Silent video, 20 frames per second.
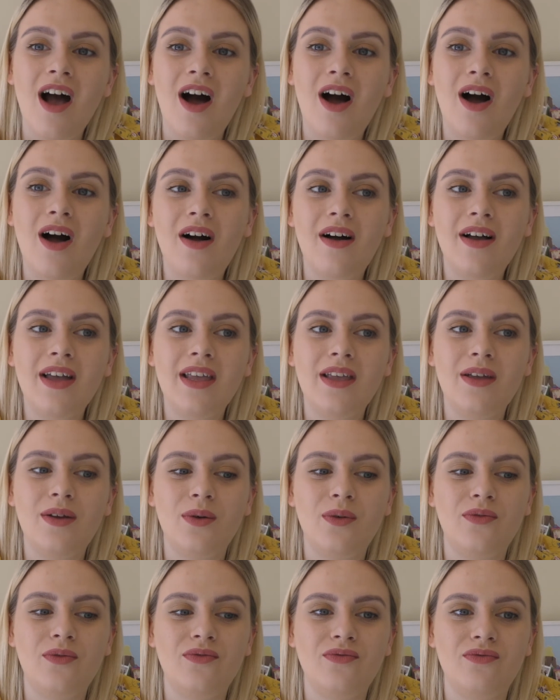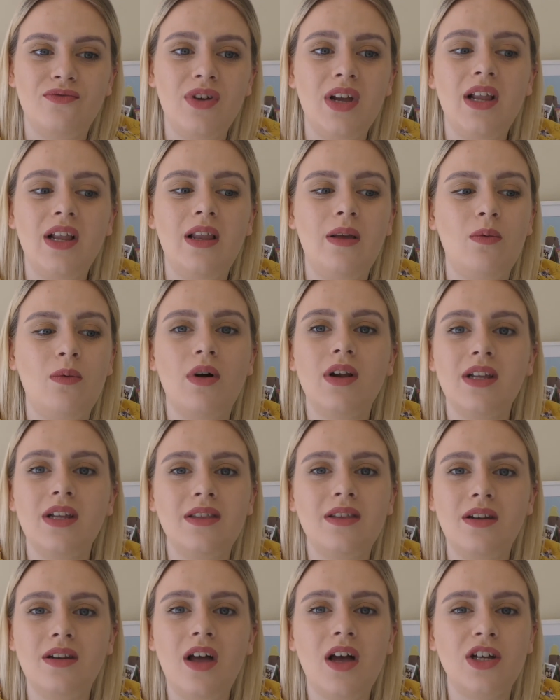I really
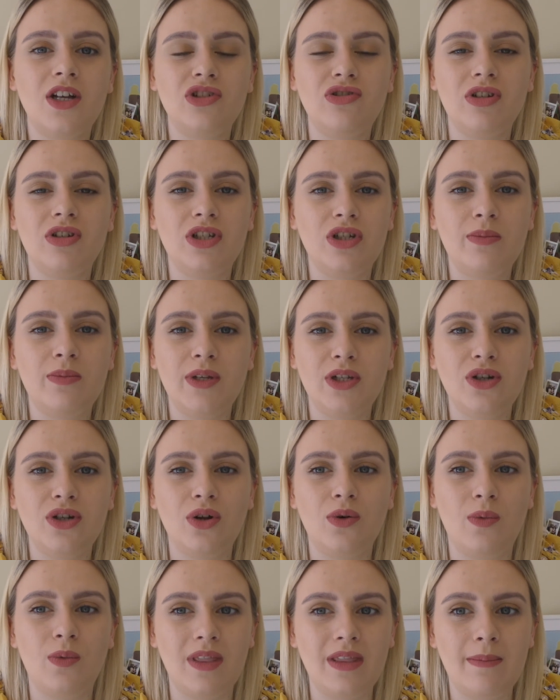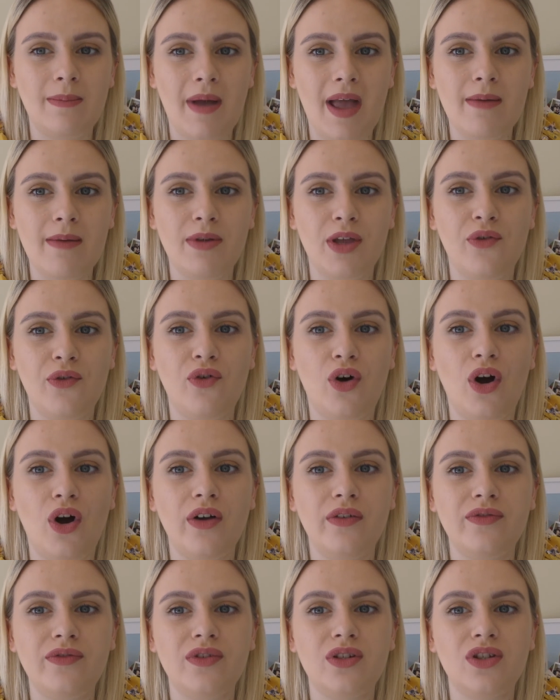wanted the nursery to be done when the baby
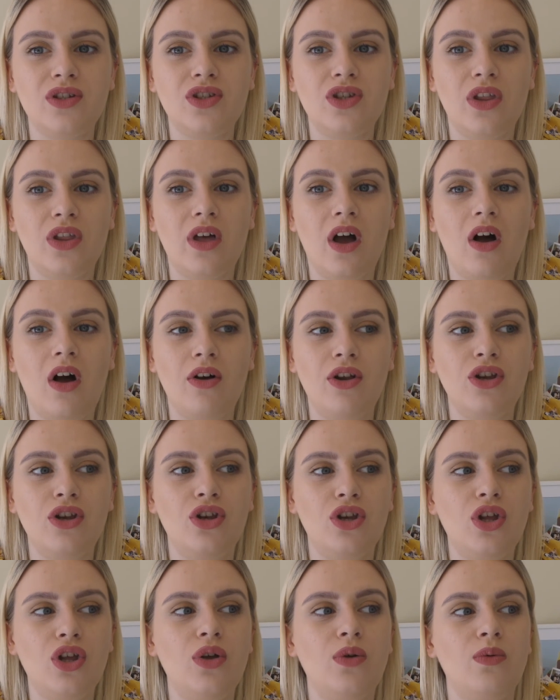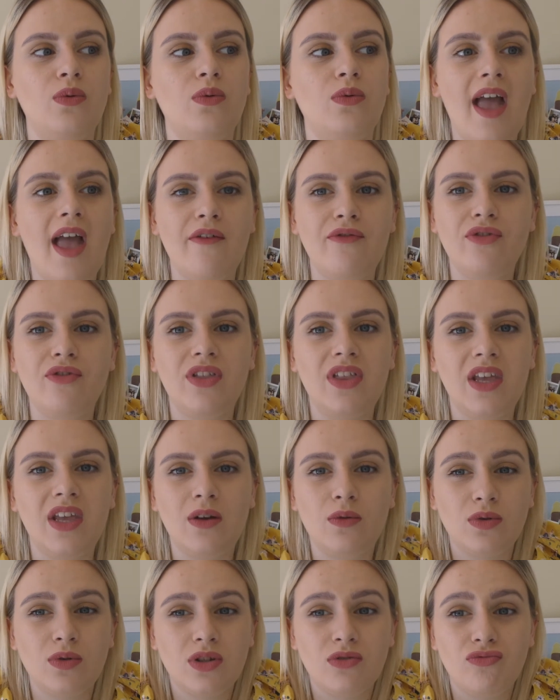arrived so that I knew
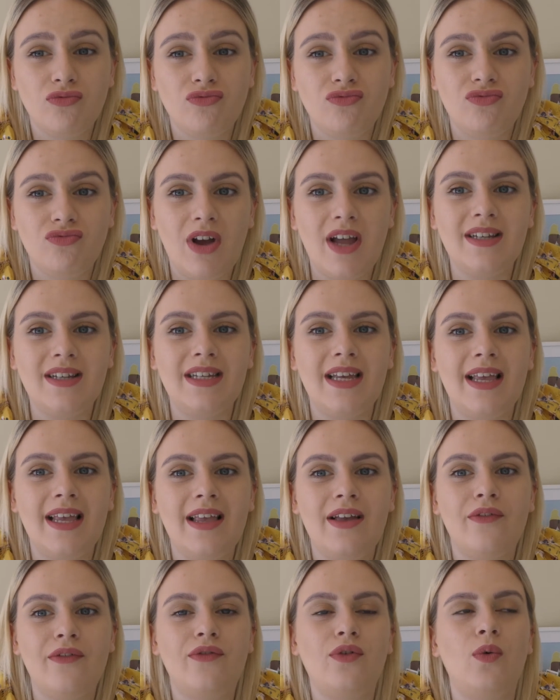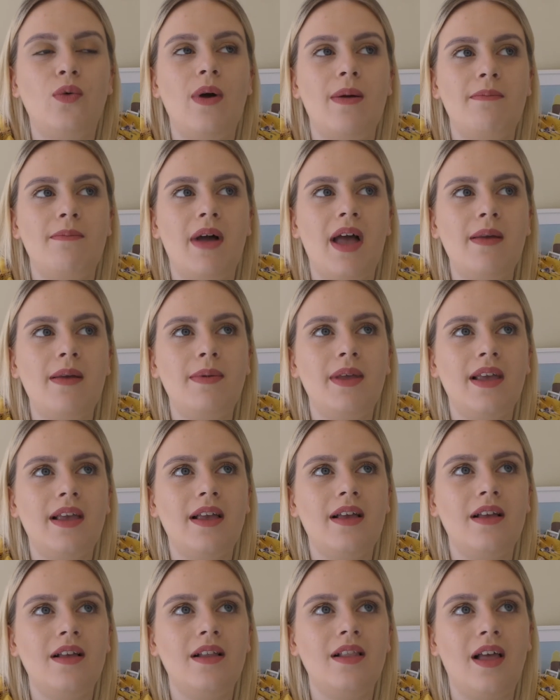everything was ready for when
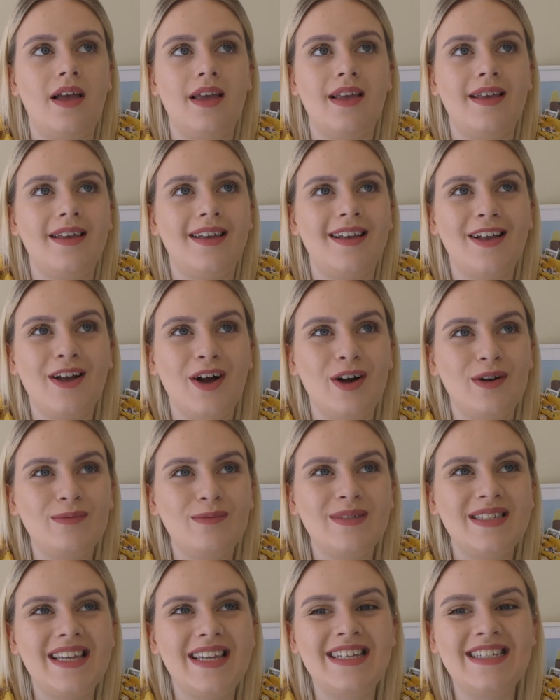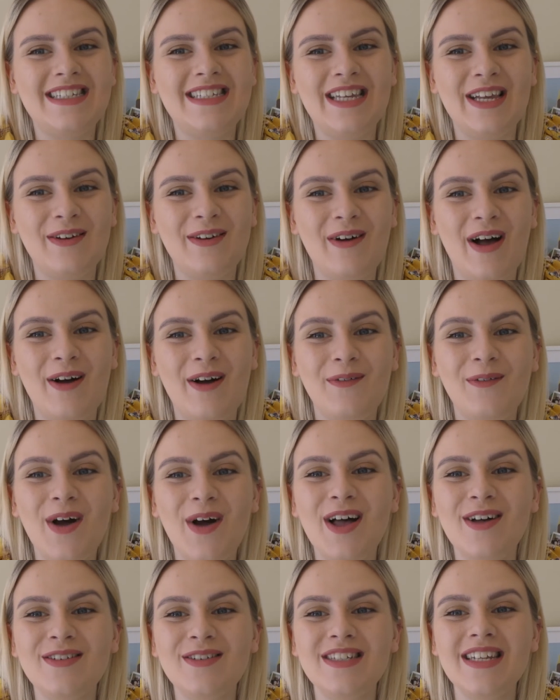baby like comes into our
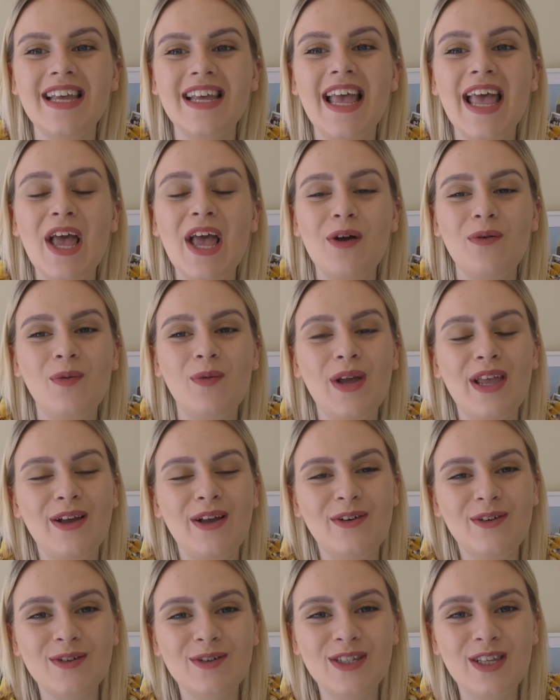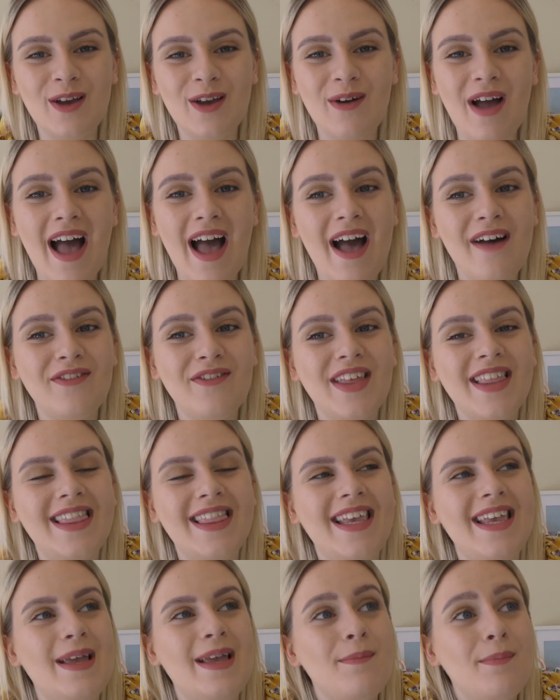world. We also have
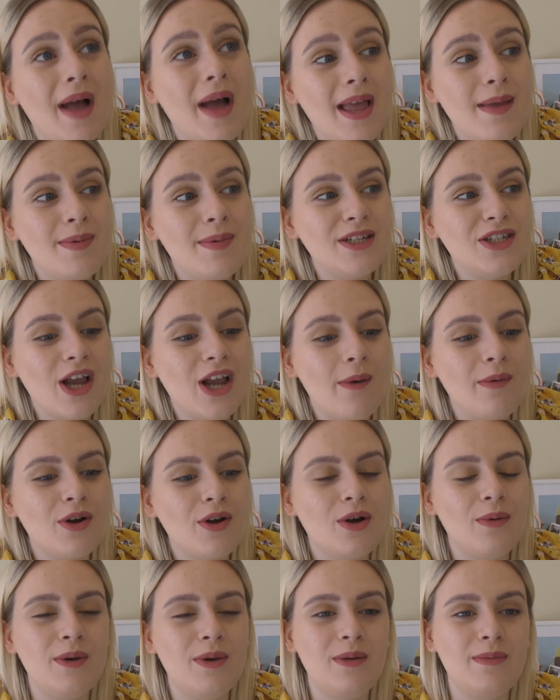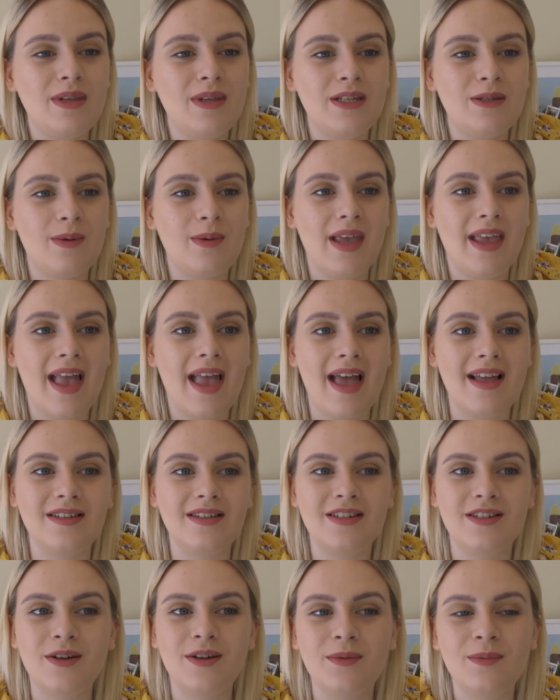the baby shower coming up this
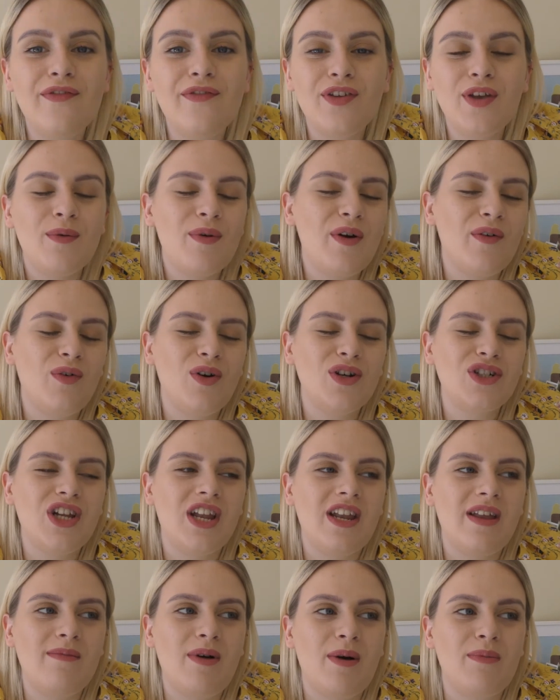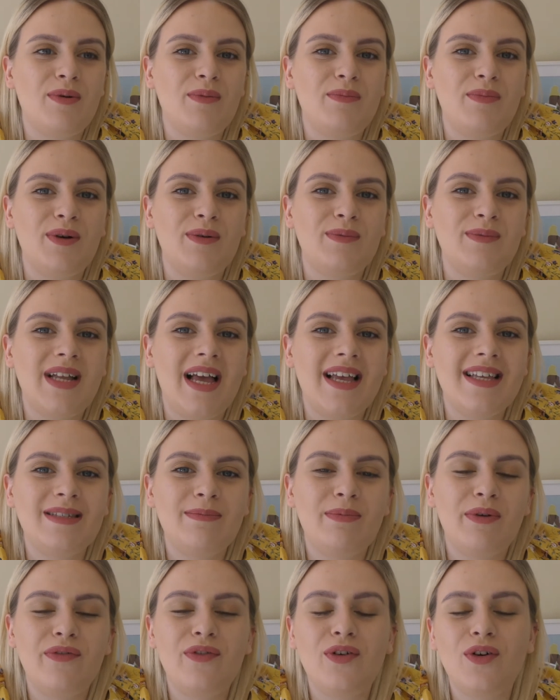weekend. If you have watched any of my bump
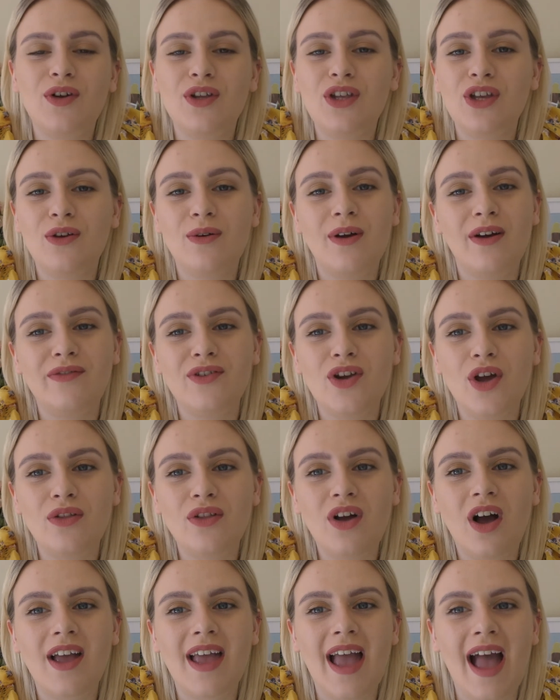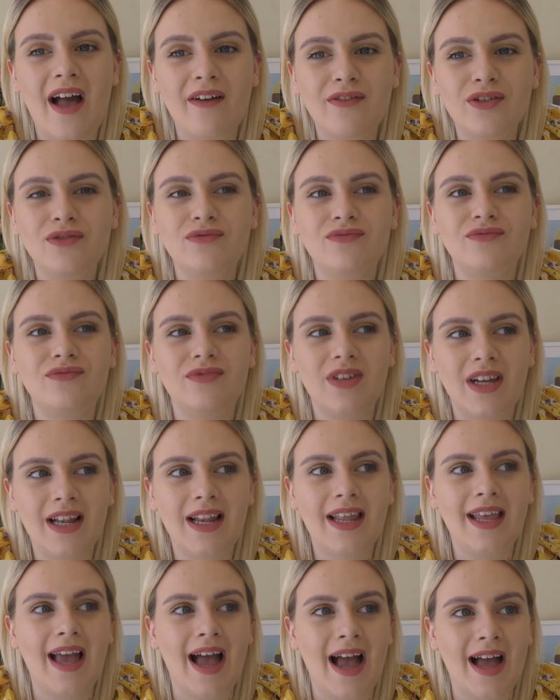updates before, you have known that I haven't
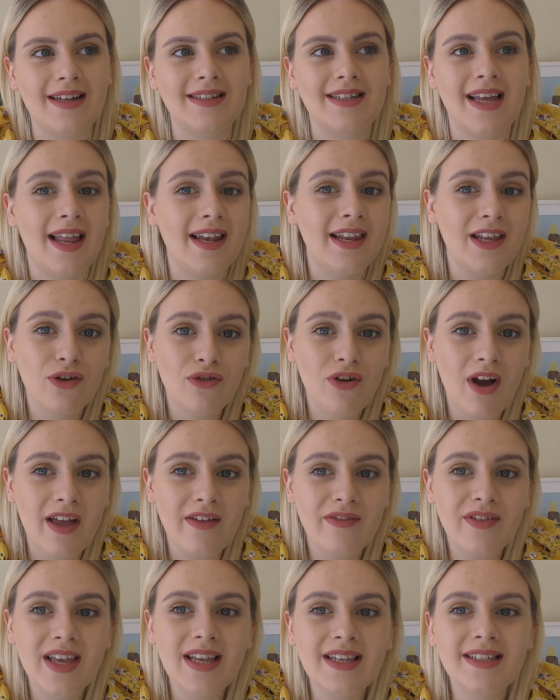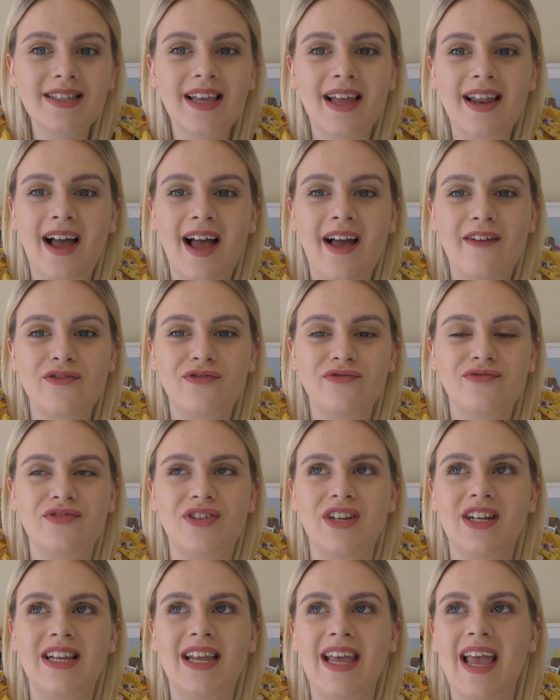really had any cravings and I haven't
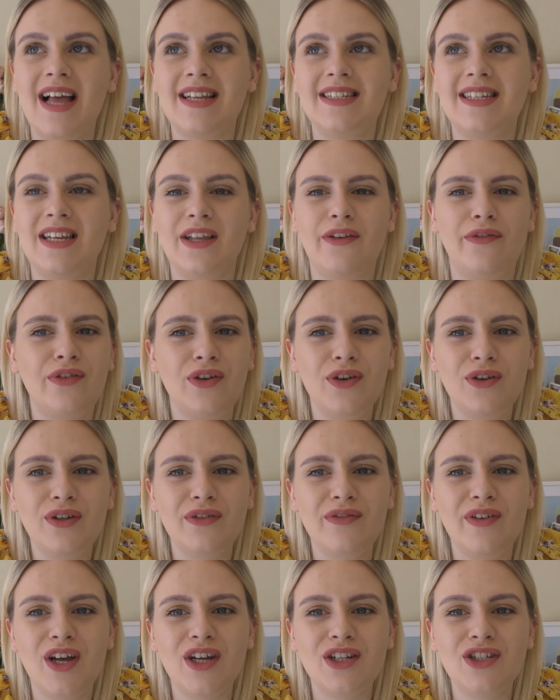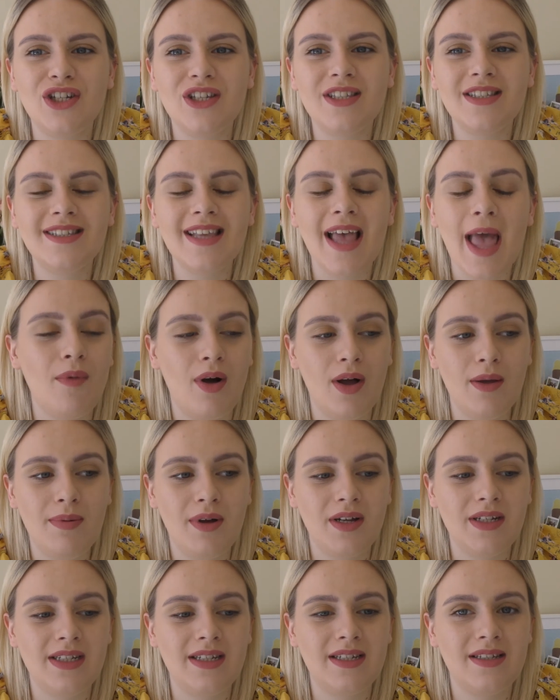really had any food aversions. My
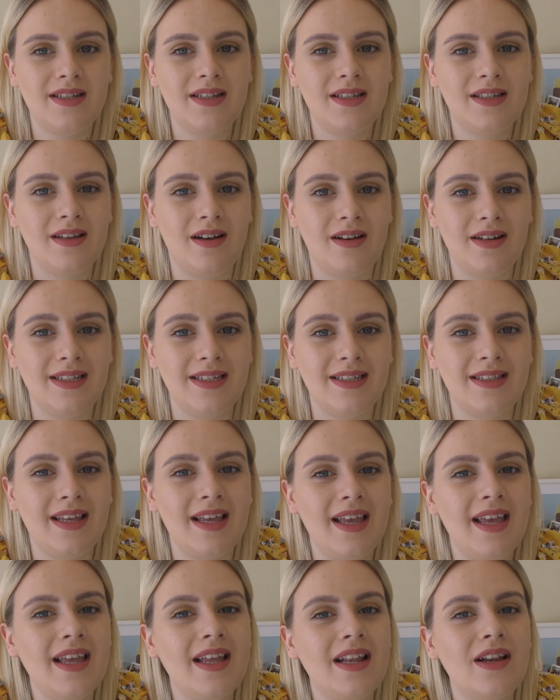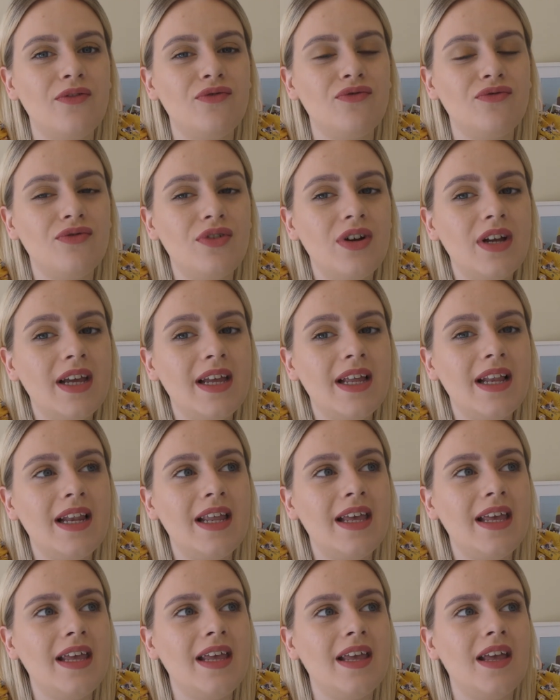body has decided that it
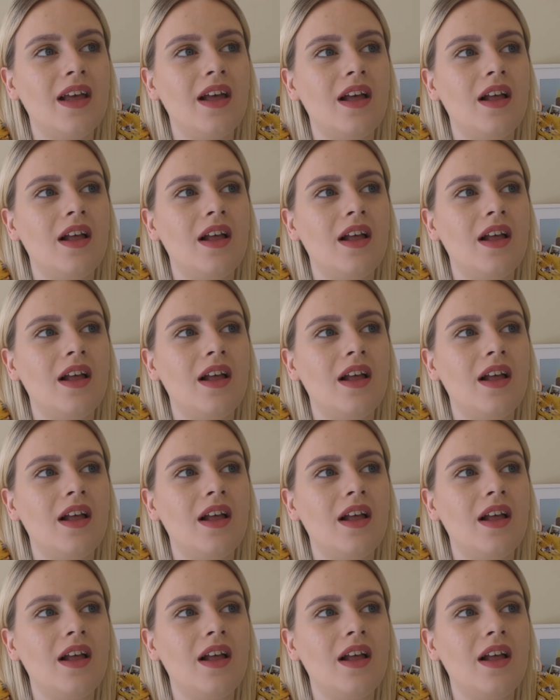really